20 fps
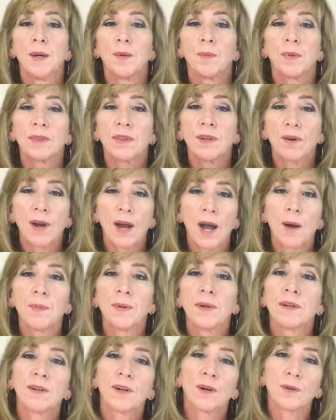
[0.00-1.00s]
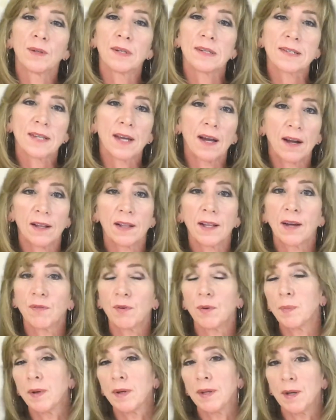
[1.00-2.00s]
But they're happy to not only tell
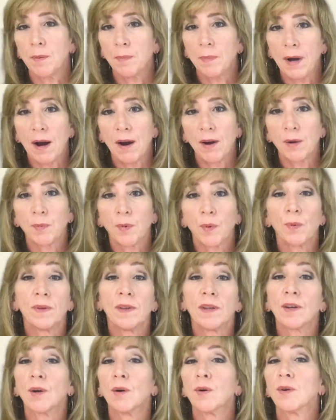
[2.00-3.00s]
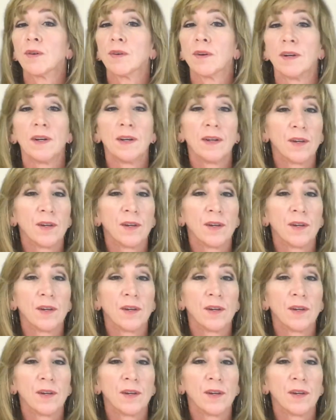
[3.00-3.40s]
everybody about it, but when they go